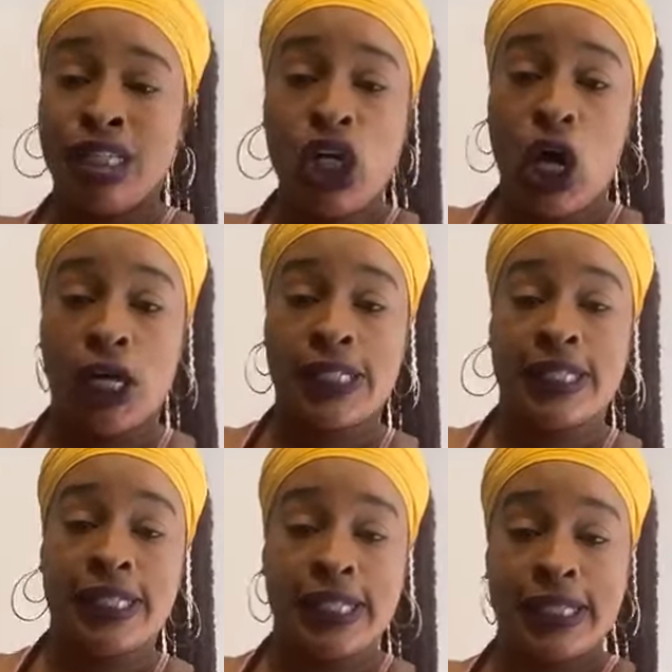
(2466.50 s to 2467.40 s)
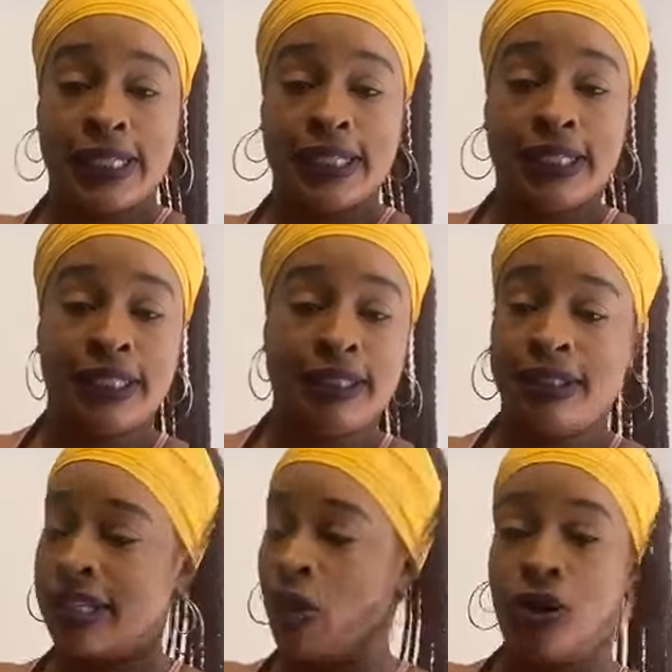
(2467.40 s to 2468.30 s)
Real talk.
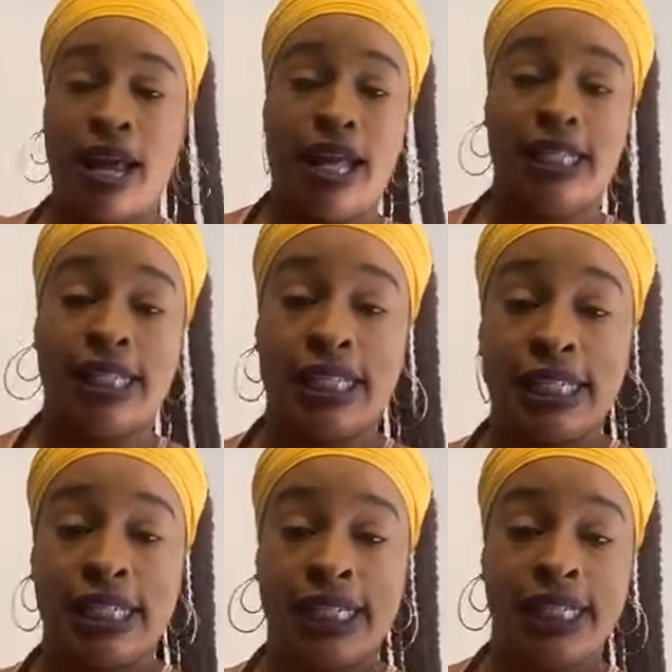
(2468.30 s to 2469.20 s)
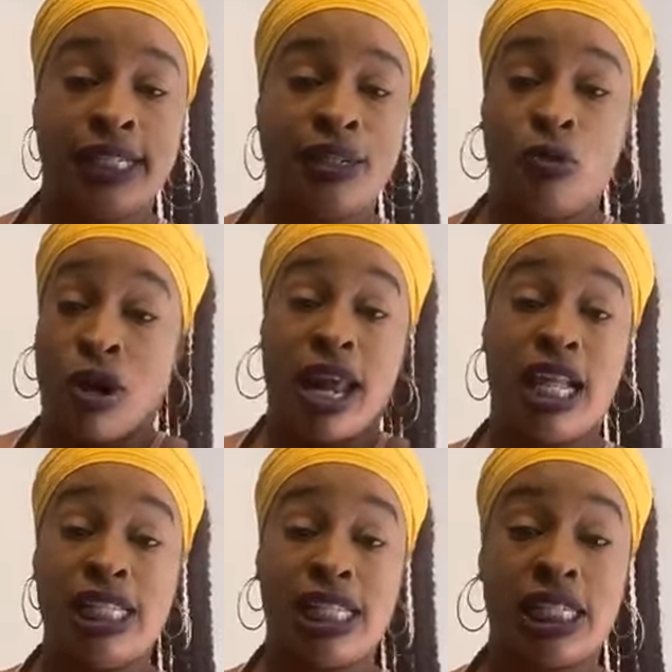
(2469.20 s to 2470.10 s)
Now what else? What
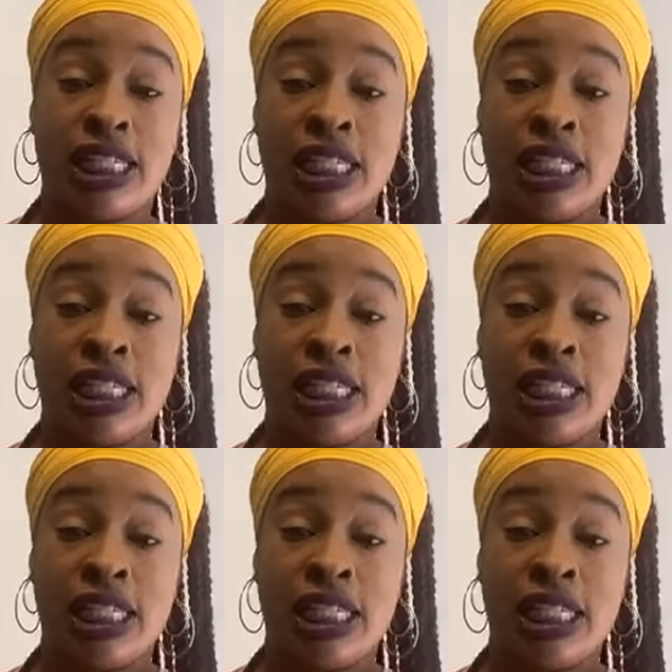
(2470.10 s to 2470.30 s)
else?